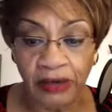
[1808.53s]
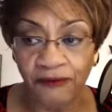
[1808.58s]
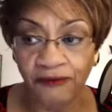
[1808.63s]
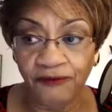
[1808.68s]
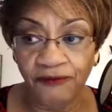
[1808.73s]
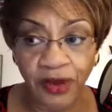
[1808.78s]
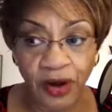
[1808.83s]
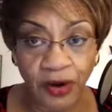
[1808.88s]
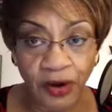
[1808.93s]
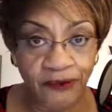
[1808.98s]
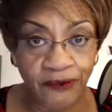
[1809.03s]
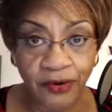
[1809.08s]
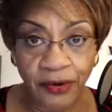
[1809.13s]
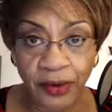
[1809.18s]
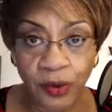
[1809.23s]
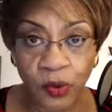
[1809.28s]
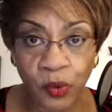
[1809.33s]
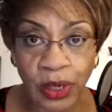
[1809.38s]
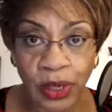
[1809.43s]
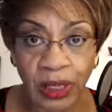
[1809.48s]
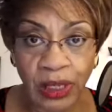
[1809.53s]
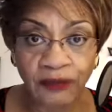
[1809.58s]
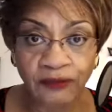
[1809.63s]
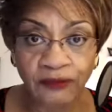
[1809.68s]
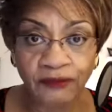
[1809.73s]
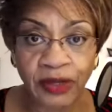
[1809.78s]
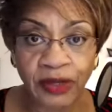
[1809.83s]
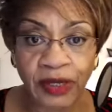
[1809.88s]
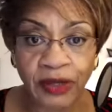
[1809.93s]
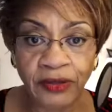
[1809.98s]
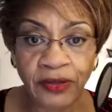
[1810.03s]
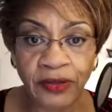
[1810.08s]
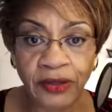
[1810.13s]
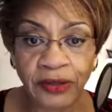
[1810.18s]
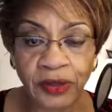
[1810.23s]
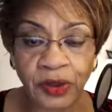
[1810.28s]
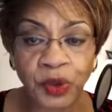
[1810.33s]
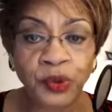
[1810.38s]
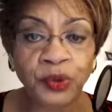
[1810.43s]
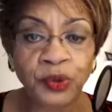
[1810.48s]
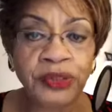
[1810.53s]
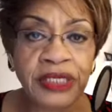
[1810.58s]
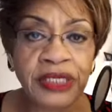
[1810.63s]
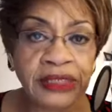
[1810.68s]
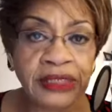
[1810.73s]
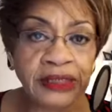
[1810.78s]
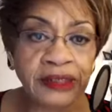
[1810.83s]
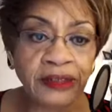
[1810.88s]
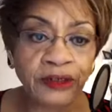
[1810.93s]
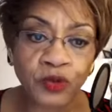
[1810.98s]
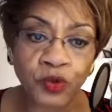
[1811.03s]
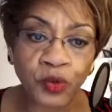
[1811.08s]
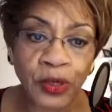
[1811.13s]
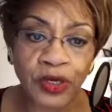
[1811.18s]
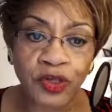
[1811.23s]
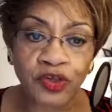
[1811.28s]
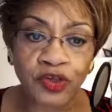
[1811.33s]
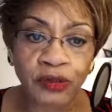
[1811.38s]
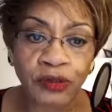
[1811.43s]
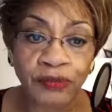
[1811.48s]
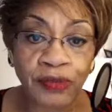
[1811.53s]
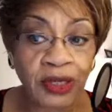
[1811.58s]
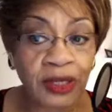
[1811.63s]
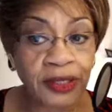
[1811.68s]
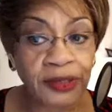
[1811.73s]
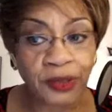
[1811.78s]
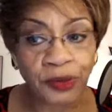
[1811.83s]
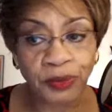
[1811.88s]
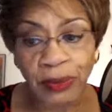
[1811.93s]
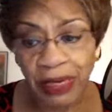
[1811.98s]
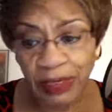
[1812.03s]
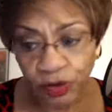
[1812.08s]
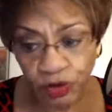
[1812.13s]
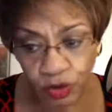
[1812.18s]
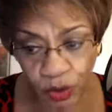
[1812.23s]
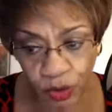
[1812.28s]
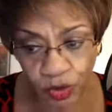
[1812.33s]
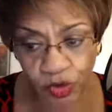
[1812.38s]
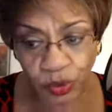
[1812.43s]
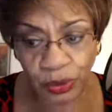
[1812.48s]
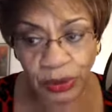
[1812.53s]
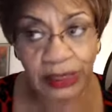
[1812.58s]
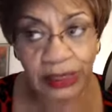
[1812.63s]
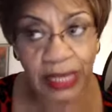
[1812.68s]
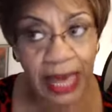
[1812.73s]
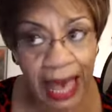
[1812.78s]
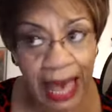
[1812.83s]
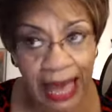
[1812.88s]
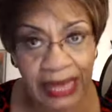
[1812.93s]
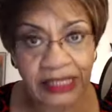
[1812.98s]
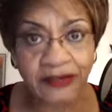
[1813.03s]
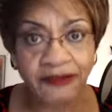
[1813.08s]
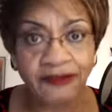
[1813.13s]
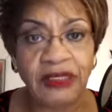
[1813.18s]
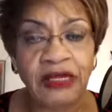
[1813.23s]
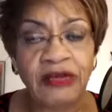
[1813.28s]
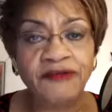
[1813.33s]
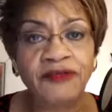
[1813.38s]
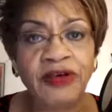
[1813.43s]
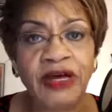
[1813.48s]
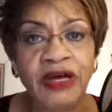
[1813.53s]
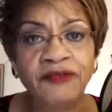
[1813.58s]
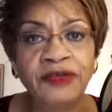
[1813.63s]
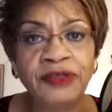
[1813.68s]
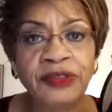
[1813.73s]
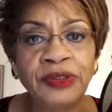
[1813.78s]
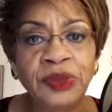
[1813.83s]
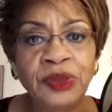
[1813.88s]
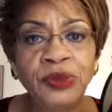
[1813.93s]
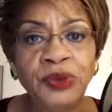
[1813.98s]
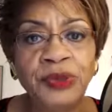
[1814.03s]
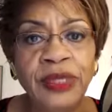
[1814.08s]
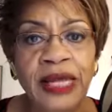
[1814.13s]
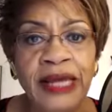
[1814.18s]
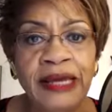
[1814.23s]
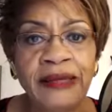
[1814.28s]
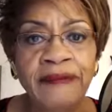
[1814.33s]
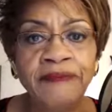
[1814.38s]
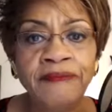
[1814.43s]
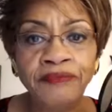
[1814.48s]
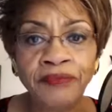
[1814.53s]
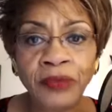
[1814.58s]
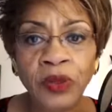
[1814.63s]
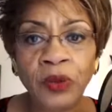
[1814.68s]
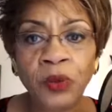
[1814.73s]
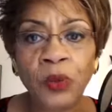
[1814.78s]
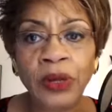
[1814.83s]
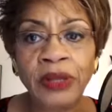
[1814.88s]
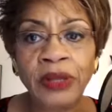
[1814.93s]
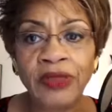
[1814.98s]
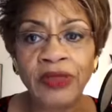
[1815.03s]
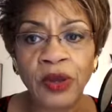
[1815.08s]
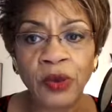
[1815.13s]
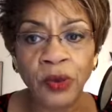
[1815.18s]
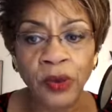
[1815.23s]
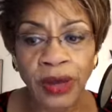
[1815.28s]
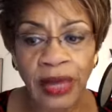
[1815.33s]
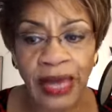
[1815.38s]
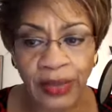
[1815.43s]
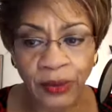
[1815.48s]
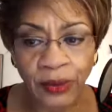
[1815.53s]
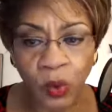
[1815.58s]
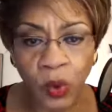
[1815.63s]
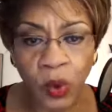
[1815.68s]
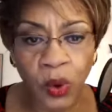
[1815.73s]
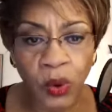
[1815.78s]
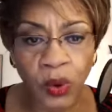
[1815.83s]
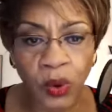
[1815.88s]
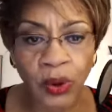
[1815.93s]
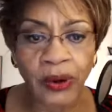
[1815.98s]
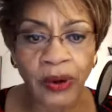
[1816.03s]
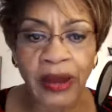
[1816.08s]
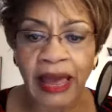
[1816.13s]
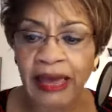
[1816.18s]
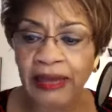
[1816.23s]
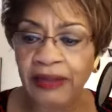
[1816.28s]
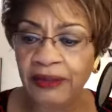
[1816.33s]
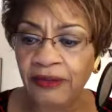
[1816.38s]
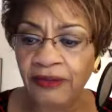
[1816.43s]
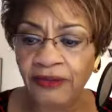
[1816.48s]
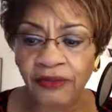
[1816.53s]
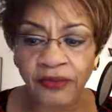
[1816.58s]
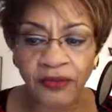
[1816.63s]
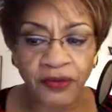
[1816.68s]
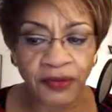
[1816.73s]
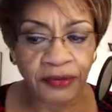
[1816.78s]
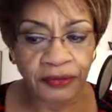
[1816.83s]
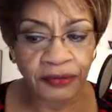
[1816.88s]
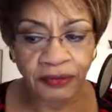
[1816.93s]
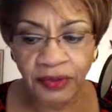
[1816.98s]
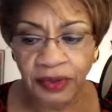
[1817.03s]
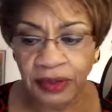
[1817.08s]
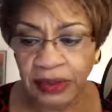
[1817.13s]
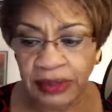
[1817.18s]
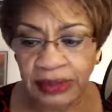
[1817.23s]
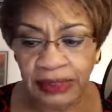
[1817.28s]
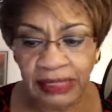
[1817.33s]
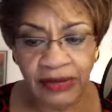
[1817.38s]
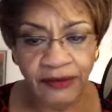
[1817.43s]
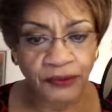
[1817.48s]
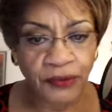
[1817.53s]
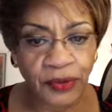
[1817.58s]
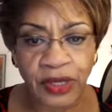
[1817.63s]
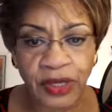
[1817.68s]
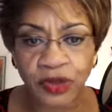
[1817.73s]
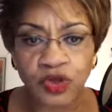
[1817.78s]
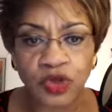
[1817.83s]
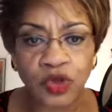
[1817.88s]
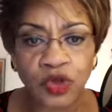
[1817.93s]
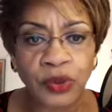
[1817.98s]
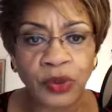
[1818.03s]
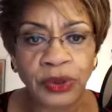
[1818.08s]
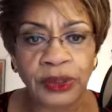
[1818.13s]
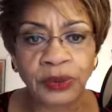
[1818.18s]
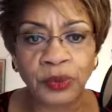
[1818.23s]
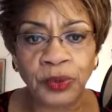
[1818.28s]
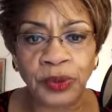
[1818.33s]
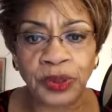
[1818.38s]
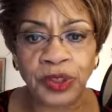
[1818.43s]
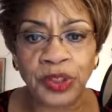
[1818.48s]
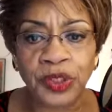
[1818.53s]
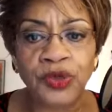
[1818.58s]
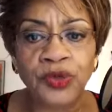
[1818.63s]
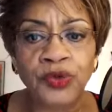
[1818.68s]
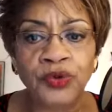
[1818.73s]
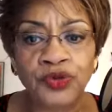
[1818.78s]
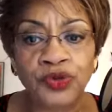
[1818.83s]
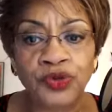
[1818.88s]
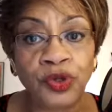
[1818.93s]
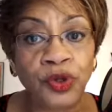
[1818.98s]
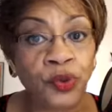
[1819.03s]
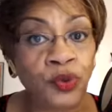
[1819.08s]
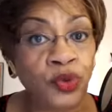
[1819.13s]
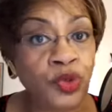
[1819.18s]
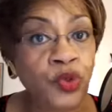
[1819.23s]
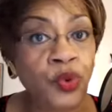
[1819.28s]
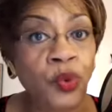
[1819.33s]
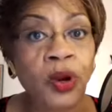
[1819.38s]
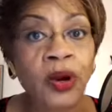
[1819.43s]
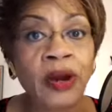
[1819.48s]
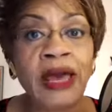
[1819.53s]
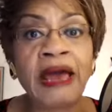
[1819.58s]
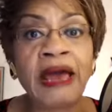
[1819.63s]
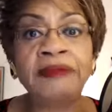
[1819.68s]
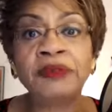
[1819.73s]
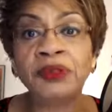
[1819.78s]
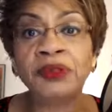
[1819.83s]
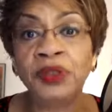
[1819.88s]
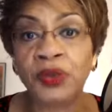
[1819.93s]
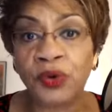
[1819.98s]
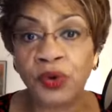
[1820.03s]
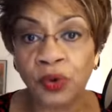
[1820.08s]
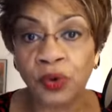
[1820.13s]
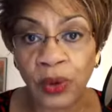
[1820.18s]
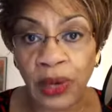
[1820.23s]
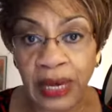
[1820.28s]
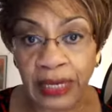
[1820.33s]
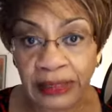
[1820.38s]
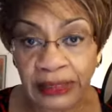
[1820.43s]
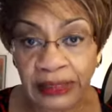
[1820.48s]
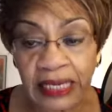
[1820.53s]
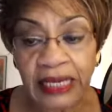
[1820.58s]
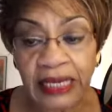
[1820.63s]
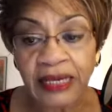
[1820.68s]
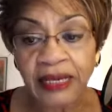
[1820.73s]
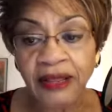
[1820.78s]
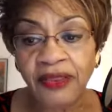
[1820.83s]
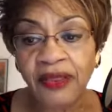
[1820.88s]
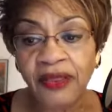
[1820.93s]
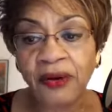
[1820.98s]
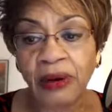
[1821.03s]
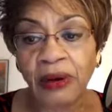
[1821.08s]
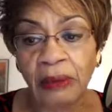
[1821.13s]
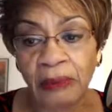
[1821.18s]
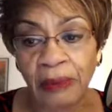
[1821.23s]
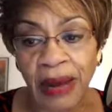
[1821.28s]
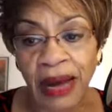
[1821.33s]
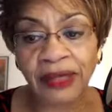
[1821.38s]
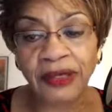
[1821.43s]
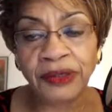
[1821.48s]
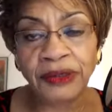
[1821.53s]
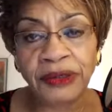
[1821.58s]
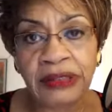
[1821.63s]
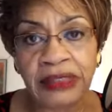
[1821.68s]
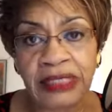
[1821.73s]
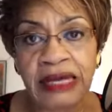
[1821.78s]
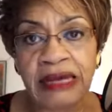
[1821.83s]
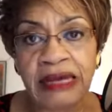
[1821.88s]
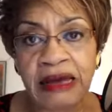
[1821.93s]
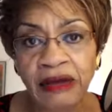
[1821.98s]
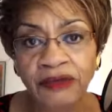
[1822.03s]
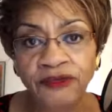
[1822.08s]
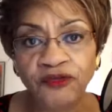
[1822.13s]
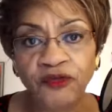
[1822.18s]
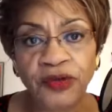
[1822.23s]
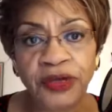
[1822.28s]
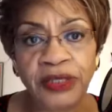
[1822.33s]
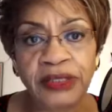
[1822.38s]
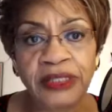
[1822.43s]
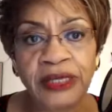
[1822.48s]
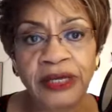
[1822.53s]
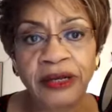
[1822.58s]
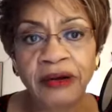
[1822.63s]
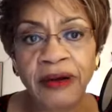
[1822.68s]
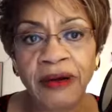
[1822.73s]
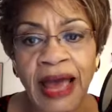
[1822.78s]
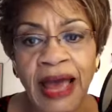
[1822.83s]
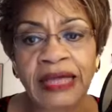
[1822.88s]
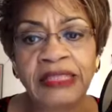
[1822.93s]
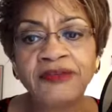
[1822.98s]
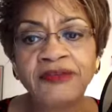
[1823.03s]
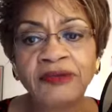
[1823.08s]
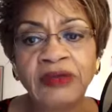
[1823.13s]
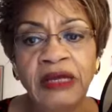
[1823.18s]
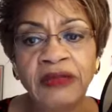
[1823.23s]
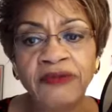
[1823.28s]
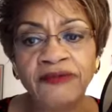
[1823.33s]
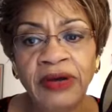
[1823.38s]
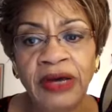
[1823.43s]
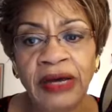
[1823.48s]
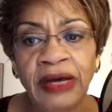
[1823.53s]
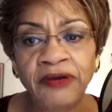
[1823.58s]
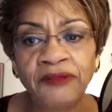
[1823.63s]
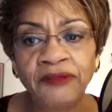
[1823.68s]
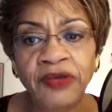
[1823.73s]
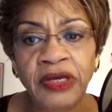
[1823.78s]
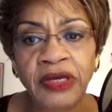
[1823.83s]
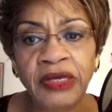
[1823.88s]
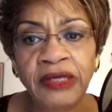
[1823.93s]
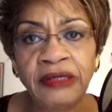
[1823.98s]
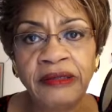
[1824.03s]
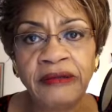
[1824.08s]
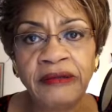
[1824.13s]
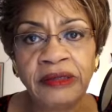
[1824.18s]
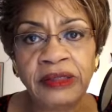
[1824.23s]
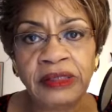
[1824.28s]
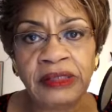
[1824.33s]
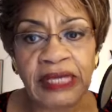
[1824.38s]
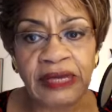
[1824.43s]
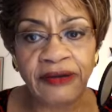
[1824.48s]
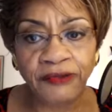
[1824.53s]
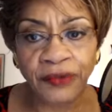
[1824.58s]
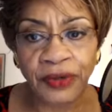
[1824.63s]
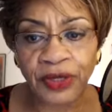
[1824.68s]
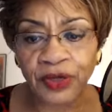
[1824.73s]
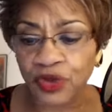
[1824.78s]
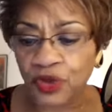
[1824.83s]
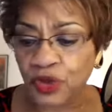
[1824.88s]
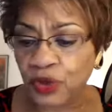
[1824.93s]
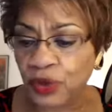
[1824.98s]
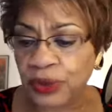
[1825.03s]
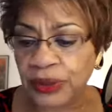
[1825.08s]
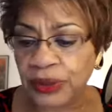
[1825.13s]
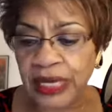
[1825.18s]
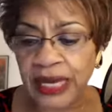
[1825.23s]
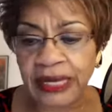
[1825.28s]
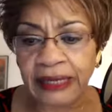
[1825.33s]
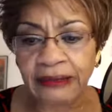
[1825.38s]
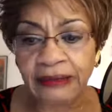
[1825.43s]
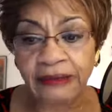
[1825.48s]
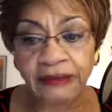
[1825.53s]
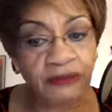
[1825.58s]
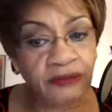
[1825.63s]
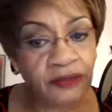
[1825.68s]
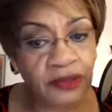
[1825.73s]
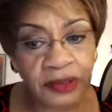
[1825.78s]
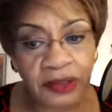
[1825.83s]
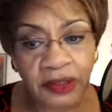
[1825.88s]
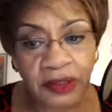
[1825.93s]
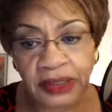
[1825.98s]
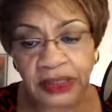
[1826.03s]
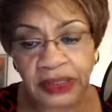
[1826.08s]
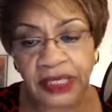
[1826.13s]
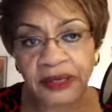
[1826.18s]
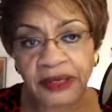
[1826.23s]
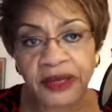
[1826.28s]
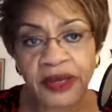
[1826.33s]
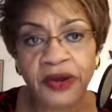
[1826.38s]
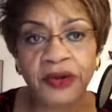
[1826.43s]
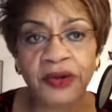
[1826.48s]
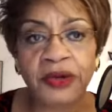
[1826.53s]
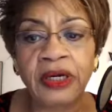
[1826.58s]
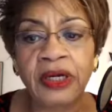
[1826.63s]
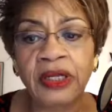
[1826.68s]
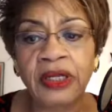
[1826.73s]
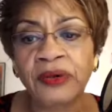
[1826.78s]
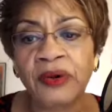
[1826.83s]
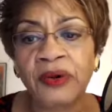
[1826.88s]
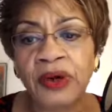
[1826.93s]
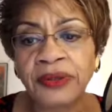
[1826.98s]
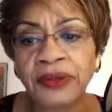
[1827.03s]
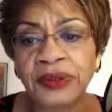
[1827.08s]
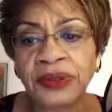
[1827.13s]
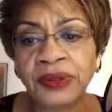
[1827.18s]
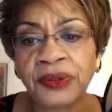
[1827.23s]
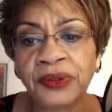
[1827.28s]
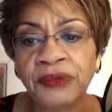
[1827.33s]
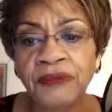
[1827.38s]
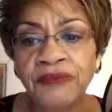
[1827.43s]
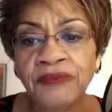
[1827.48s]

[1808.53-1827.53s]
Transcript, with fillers: very very well of uh, the sudanese situation because my church was actively involved in sudan when they were at war and the, the slavery issue was was huge so you are absolutely correct there are modern day countries that are actively involved in slavery issues and the, the care color also